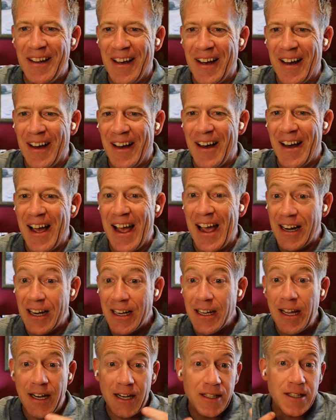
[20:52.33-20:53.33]
And
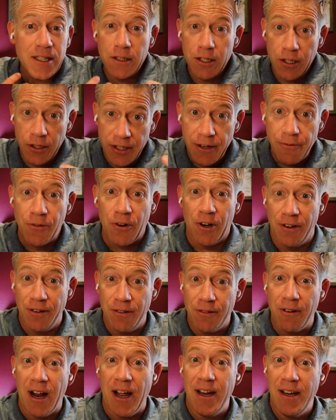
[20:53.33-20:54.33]
it's a little different,
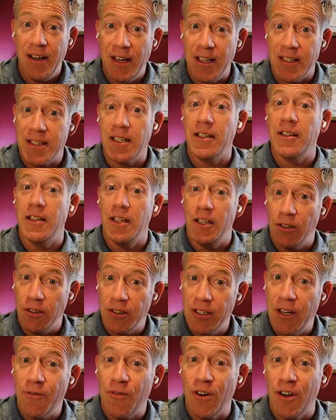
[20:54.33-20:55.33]
right? It's a little
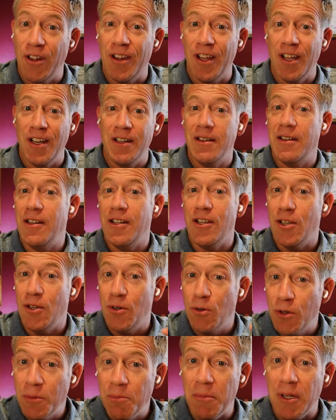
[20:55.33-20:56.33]
different than
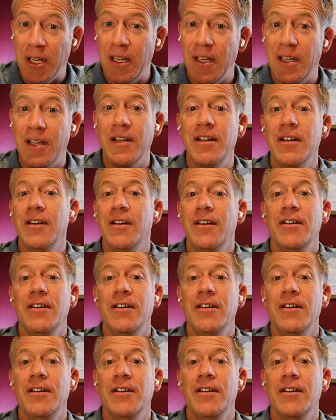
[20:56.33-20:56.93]
you and me